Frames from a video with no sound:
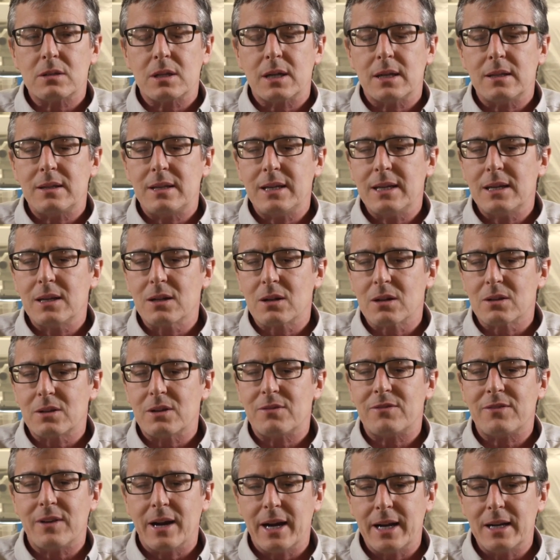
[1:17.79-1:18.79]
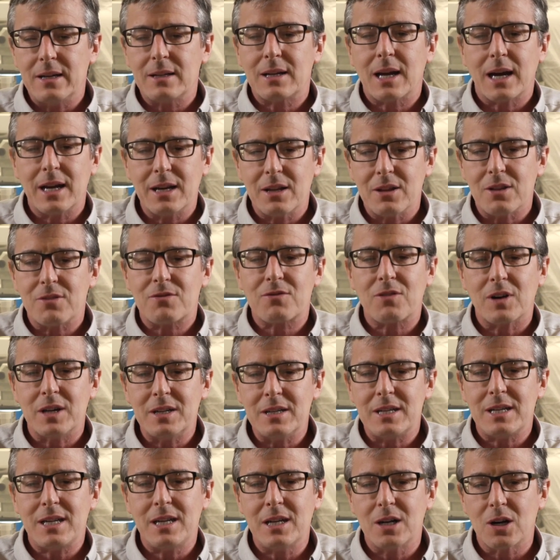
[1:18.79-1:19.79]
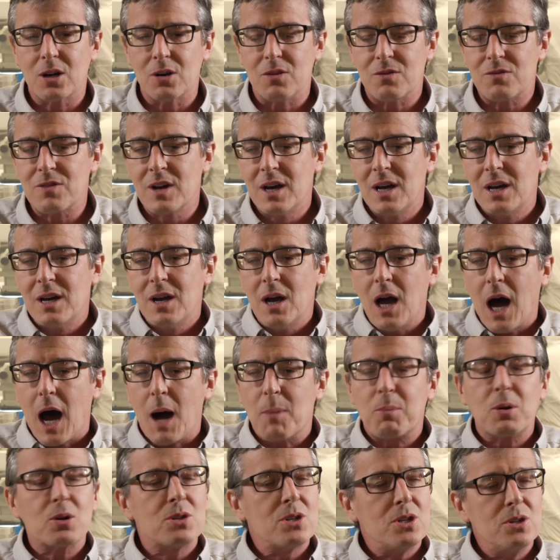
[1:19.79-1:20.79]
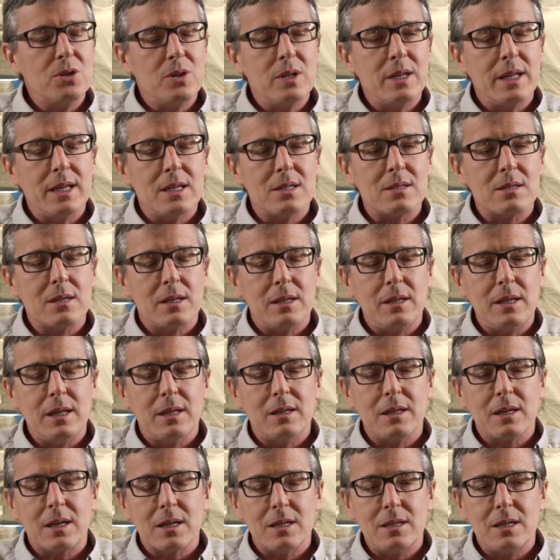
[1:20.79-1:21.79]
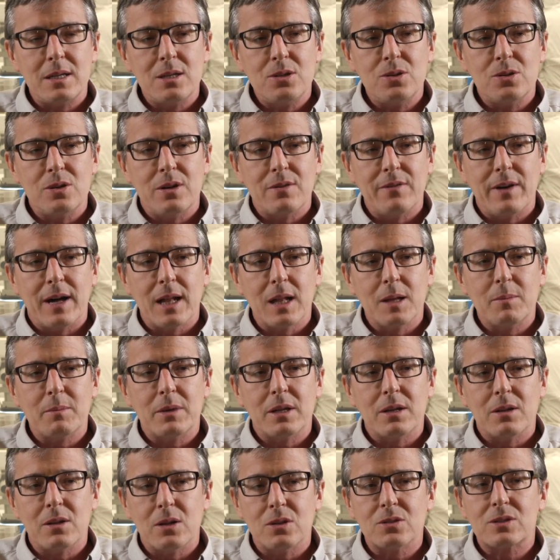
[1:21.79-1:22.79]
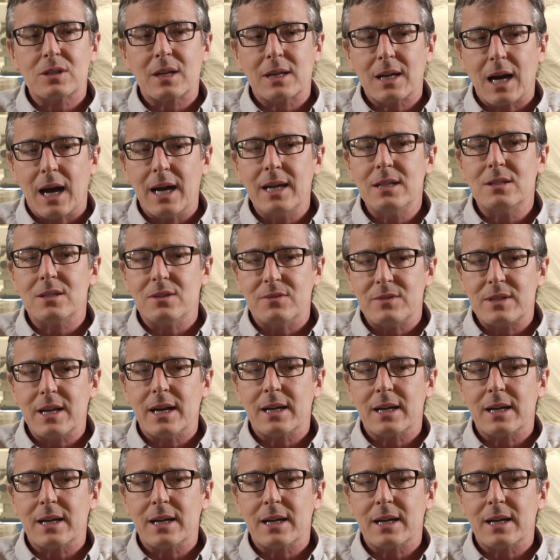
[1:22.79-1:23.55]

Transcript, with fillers: And I think it'll define kind of the frontier of opportunities in, in the continued development of those kinds of